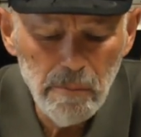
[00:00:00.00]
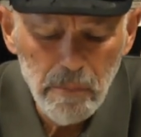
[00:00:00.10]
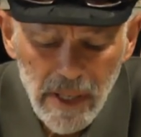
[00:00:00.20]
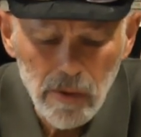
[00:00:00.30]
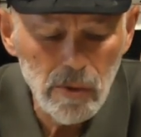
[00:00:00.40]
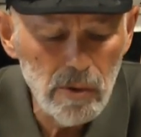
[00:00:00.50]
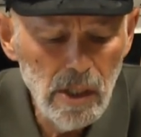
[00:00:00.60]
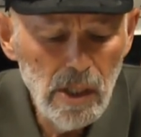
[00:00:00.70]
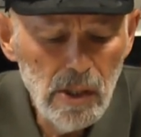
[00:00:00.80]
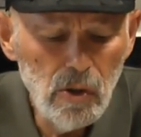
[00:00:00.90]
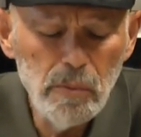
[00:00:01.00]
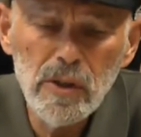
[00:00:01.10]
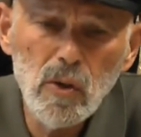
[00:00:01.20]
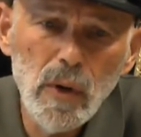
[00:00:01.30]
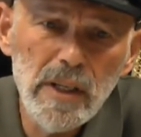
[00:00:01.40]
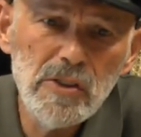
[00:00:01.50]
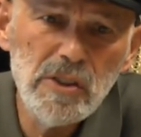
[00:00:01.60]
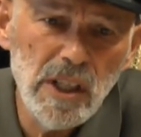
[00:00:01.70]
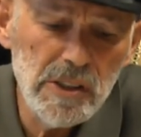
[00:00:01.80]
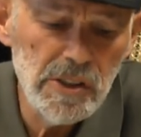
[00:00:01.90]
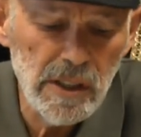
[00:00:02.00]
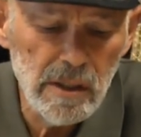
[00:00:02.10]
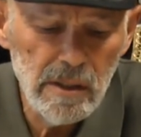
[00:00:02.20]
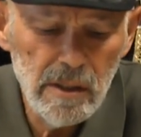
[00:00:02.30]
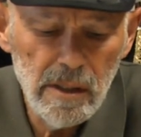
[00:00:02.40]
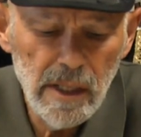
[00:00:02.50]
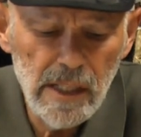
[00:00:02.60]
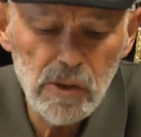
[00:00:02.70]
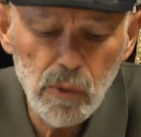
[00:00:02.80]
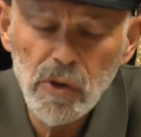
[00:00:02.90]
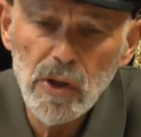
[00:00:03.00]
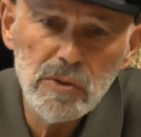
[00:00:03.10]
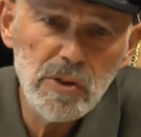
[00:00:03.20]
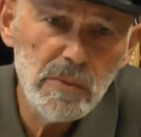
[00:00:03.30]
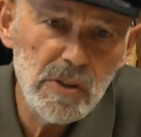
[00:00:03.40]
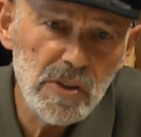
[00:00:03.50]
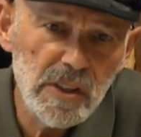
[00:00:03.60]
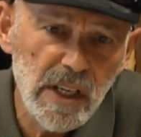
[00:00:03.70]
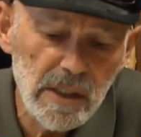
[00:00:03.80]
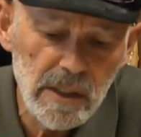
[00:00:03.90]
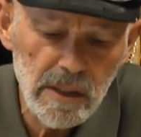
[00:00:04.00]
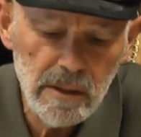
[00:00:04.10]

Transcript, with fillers: appeared to have been quite as touching as were those of Missus Kelly,